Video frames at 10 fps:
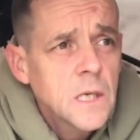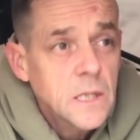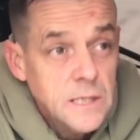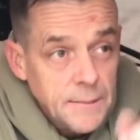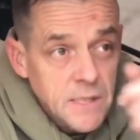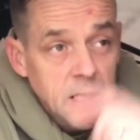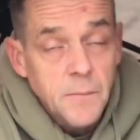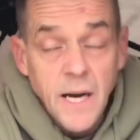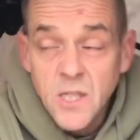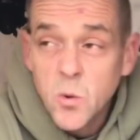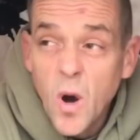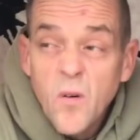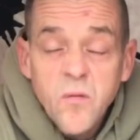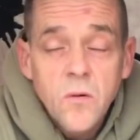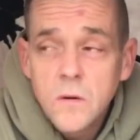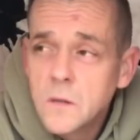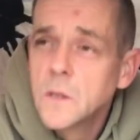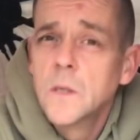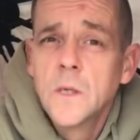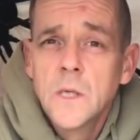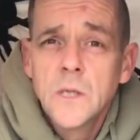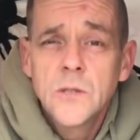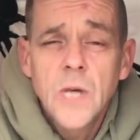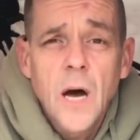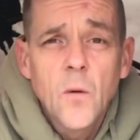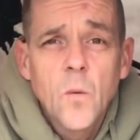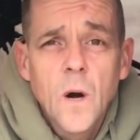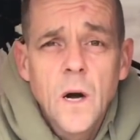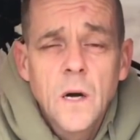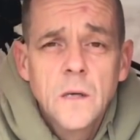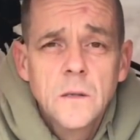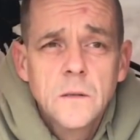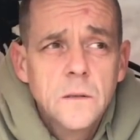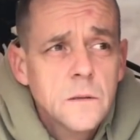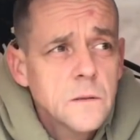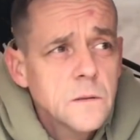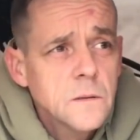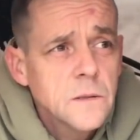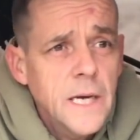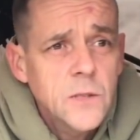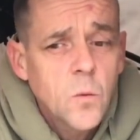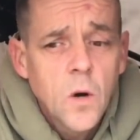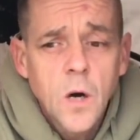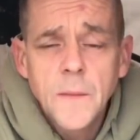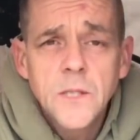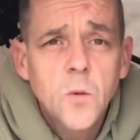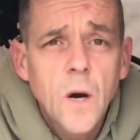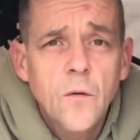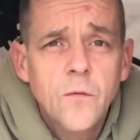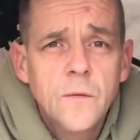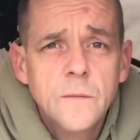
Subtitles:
except in the Bay of 12. So that's why I'm in 12.